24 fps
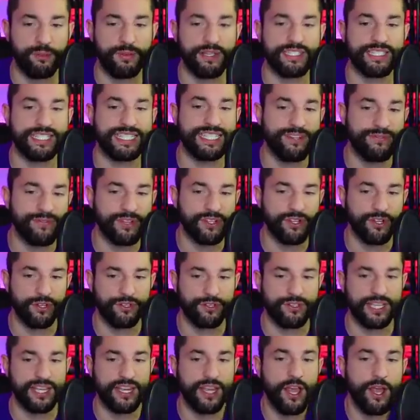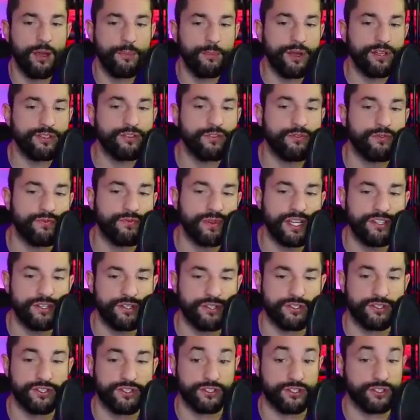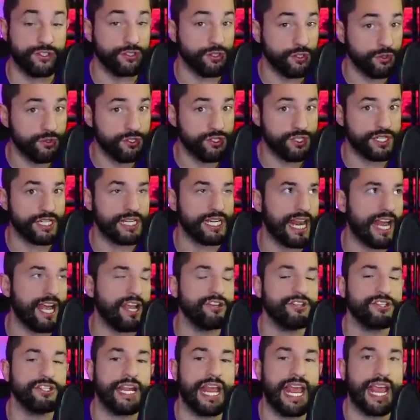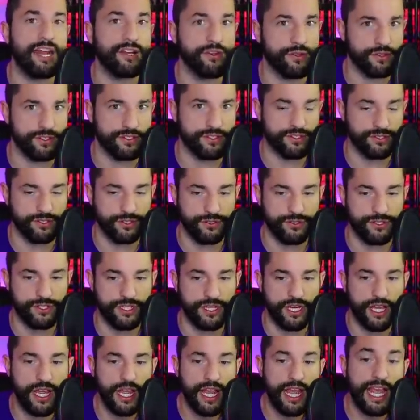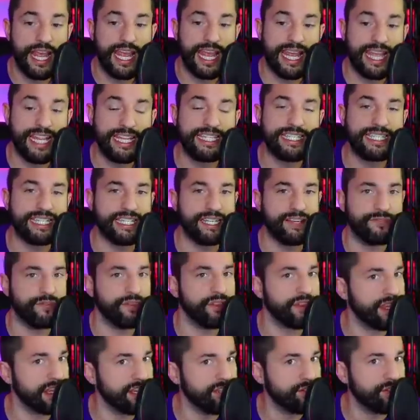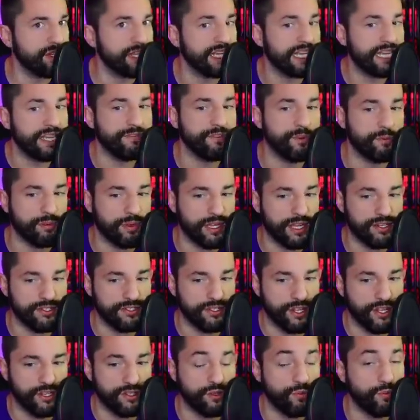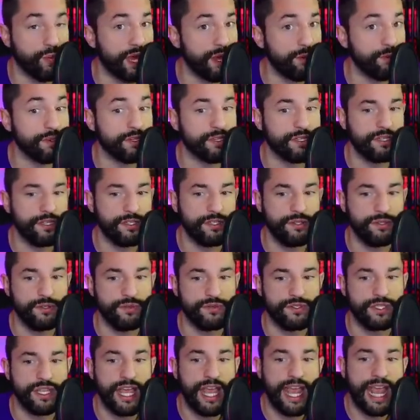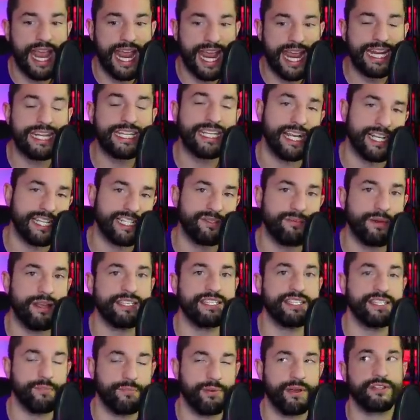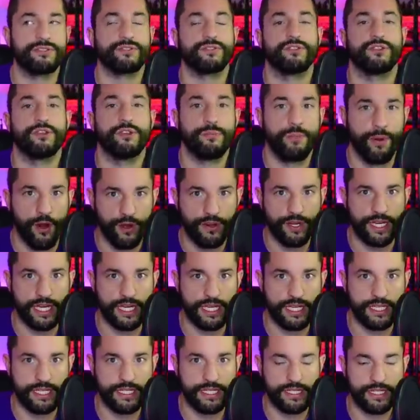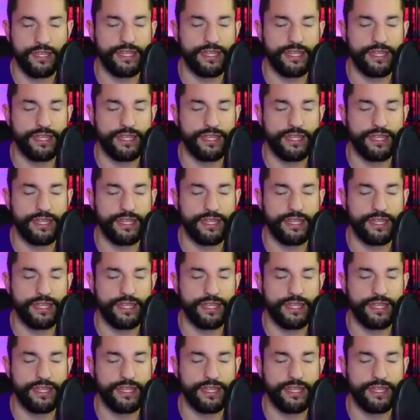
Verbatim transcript: elements, difficulty, puzzle features, the solution, and how you should handle the solution, hints and different things you can give your players along the way with clues, and customizing the puzzle to your party.